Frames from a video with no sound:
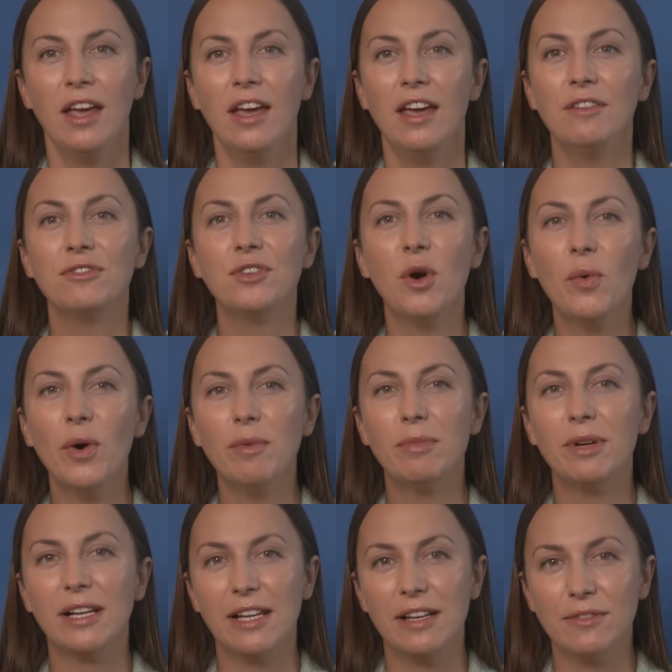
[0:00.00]
If no one
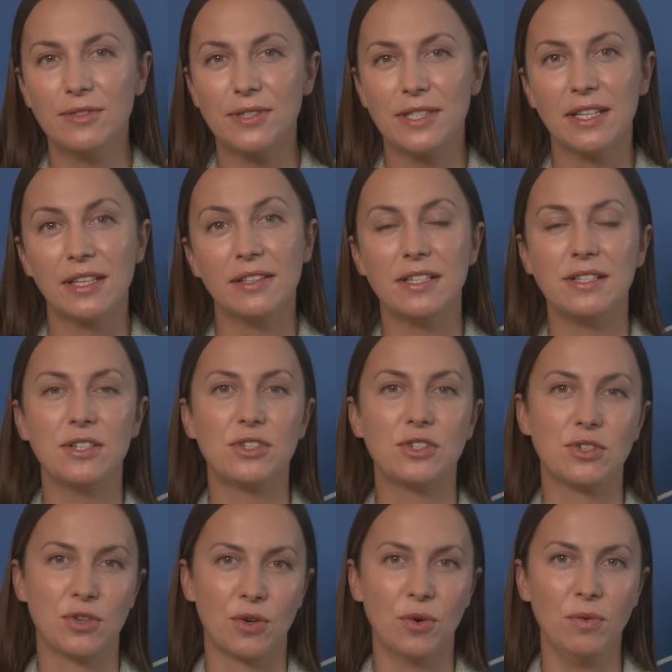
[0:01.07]
believes that this is
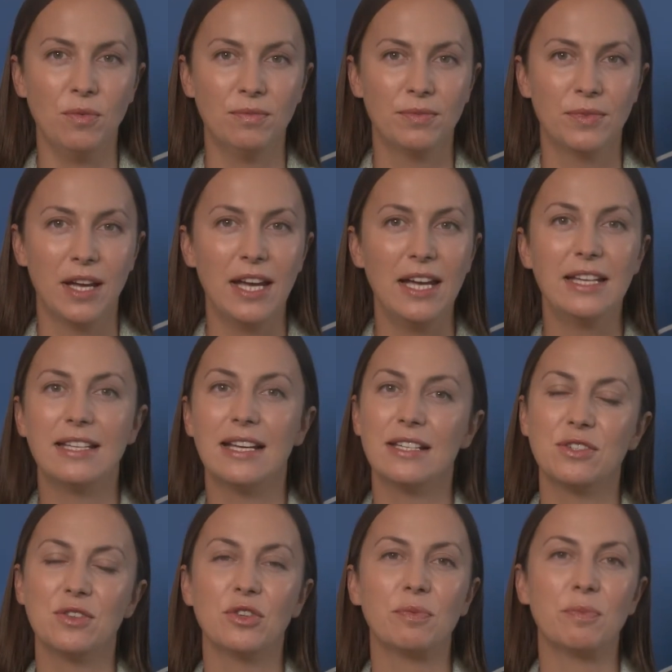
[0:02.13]
true, it does
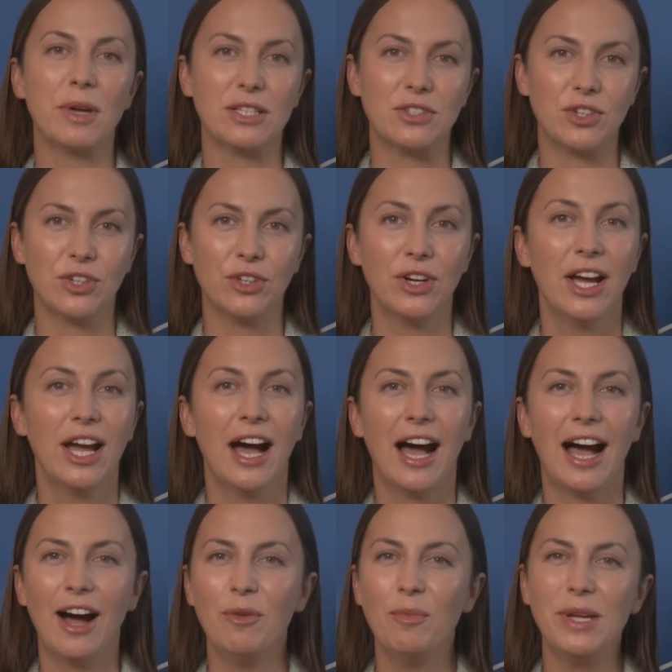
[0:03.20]
not matter
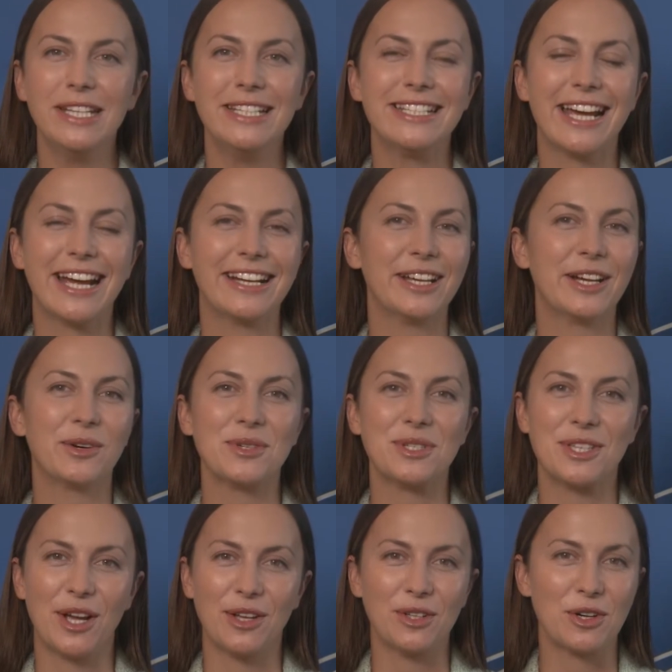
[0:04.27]
how many technical
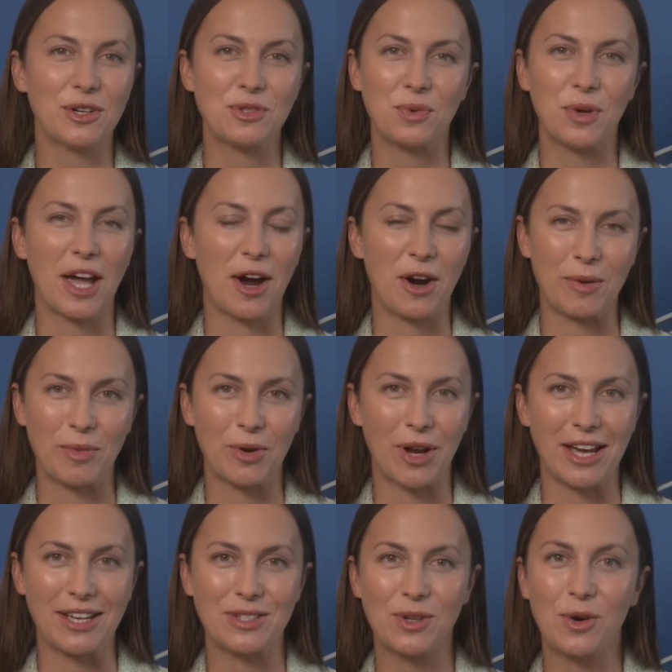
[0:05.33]
standards we
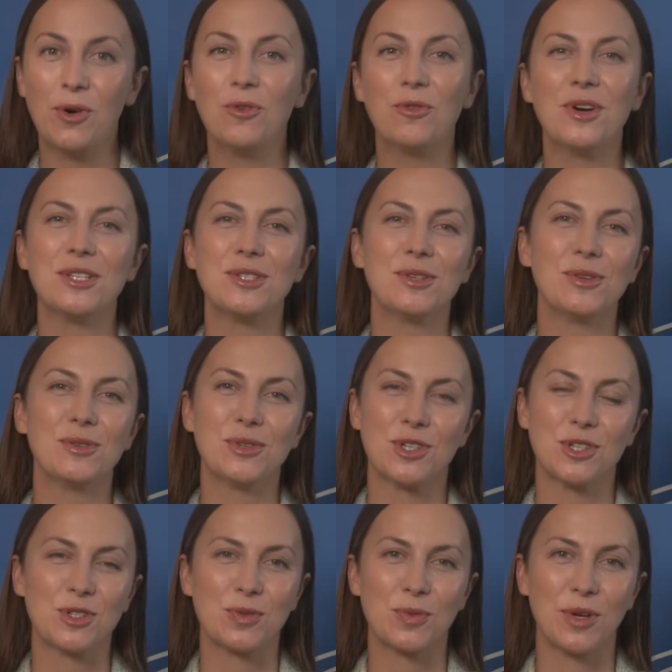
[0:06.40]
harmonize or
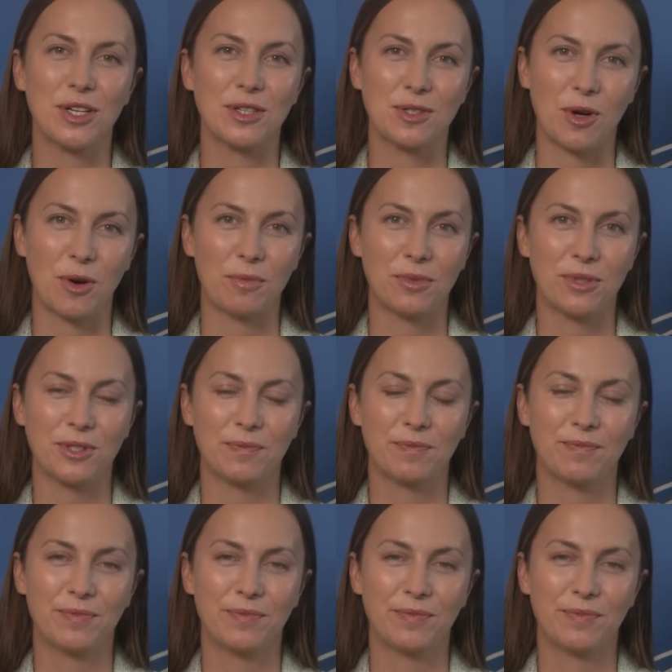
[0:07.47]
resolutions we adopt.